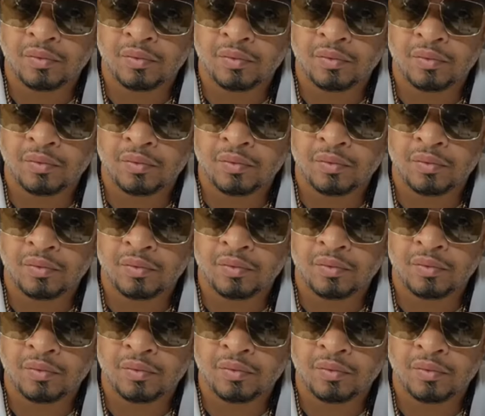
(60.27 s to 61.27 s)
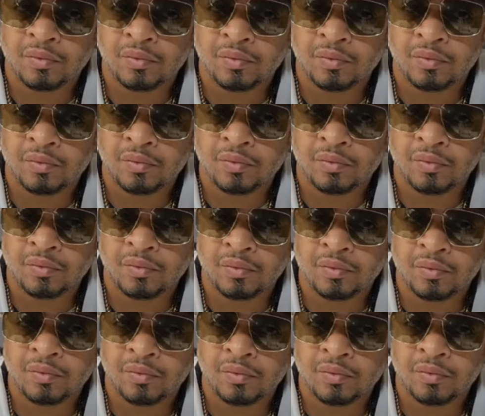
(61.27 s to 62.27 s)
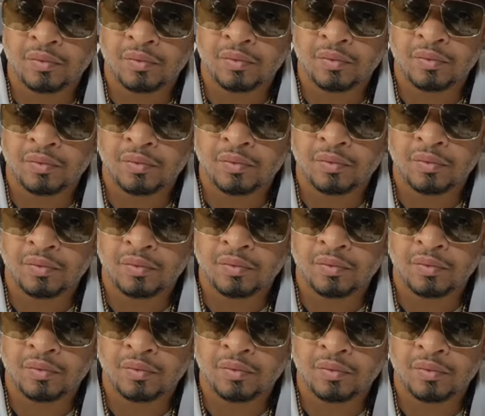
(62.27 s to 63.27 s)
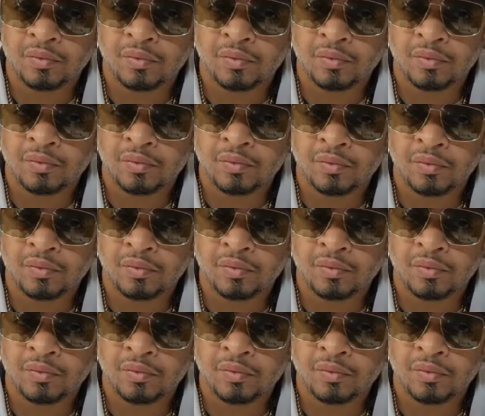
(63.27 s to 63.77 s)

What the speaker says: This person isn't speaking.